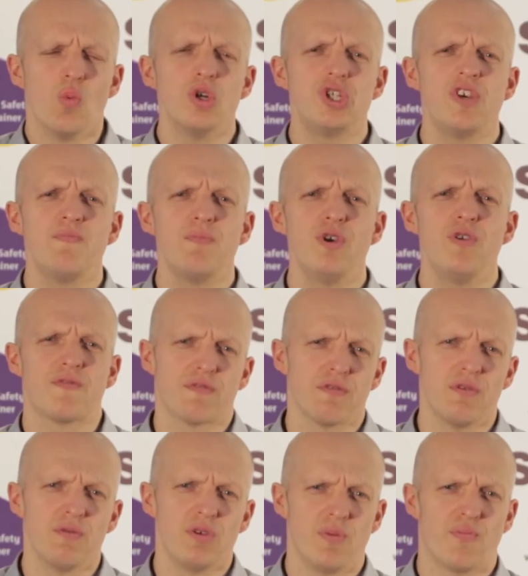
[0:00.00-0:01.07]
Once you've moved
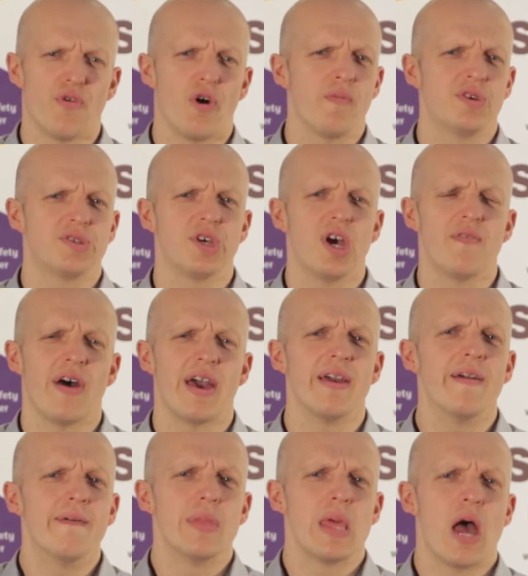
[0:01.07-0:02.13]
through your primary survey
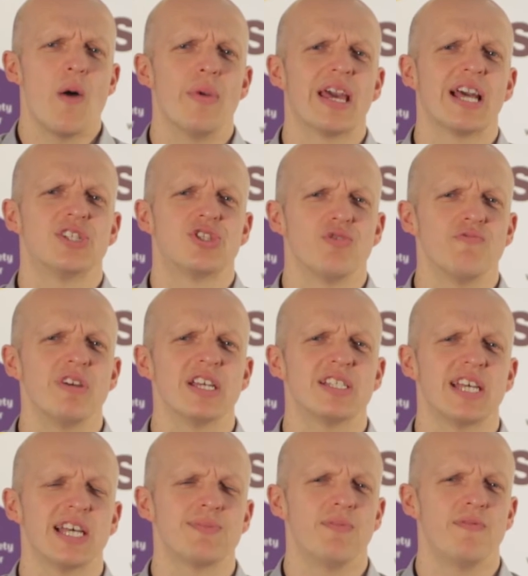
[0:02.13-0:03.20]
and we get to the
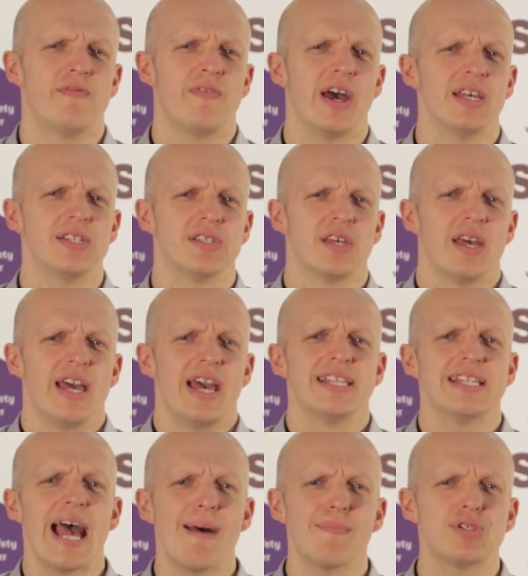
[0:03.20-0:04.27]
reassessment phase,
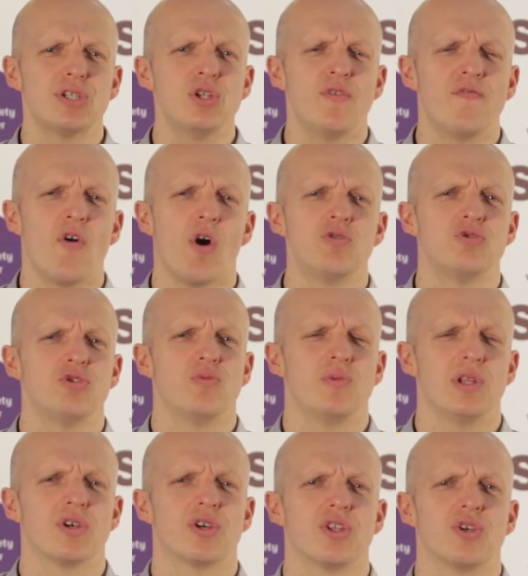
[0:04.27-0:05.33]
it's absolutely vital that
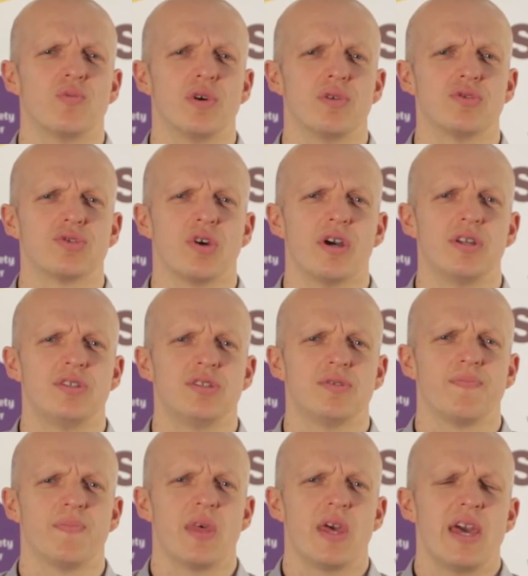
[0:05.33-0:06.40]
we look at the wound sites.
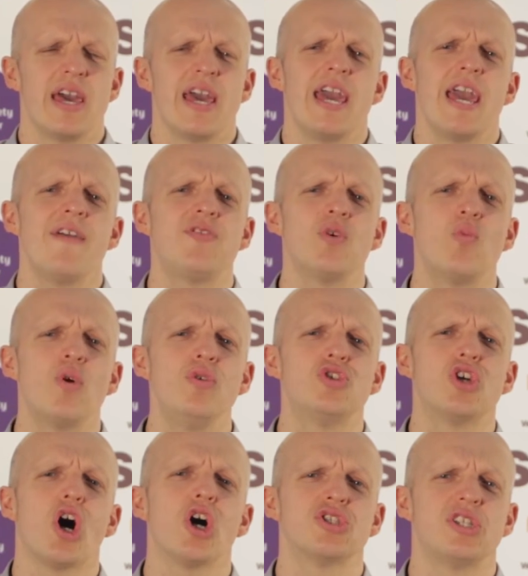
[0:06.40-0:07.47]
If the
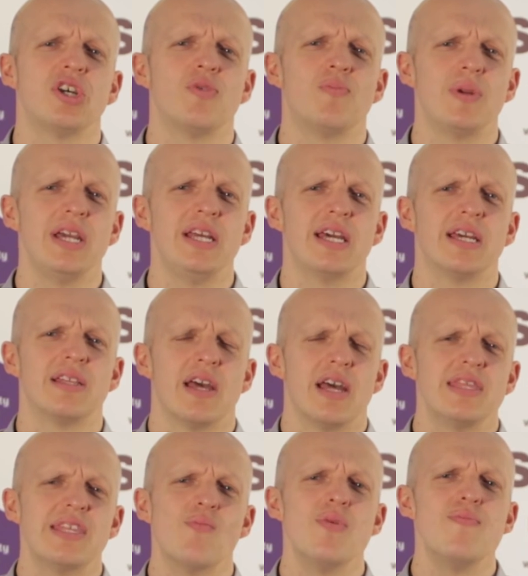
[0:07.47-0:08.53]
wounds are still bleeding,
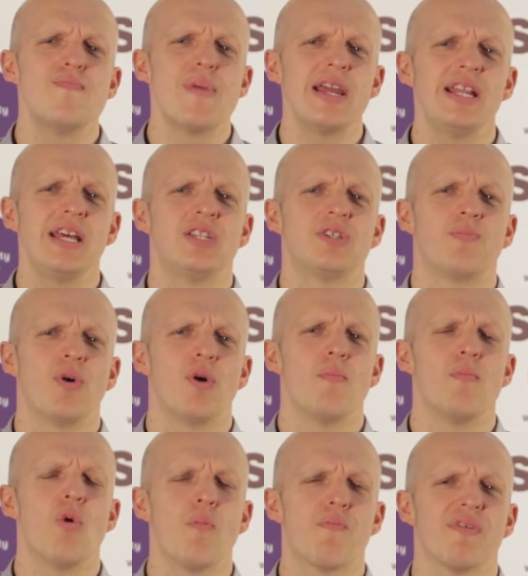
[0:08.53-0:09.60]
then we may need to put
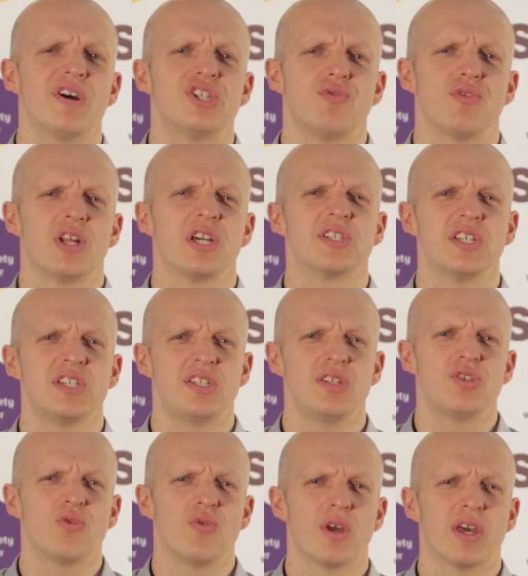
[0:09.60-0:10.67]
more pressure on an existing
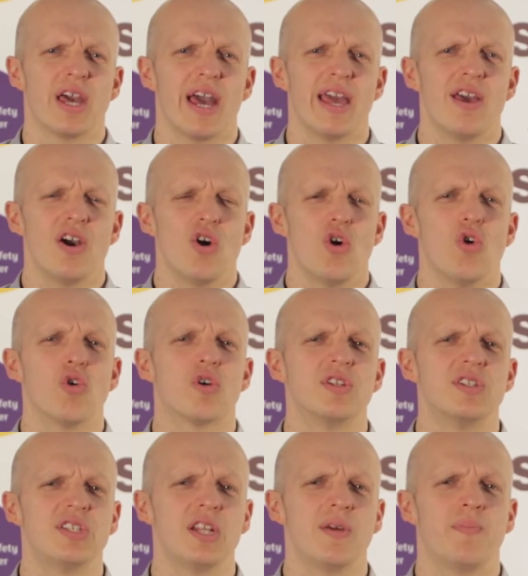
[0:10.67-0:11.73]
tourniquet or
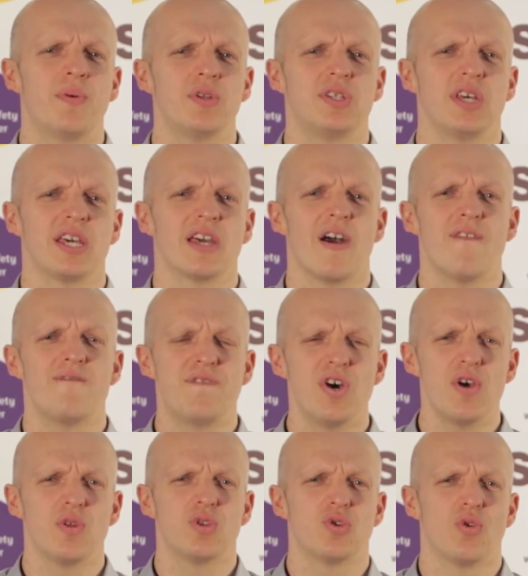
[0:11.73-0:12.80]
consider putting a
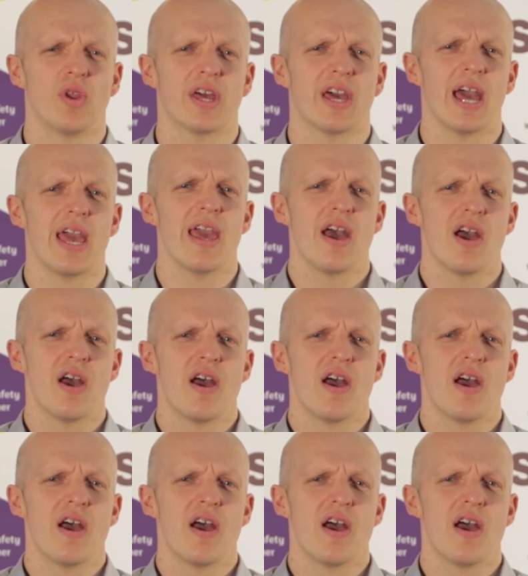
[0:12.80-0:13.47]
further tourniquet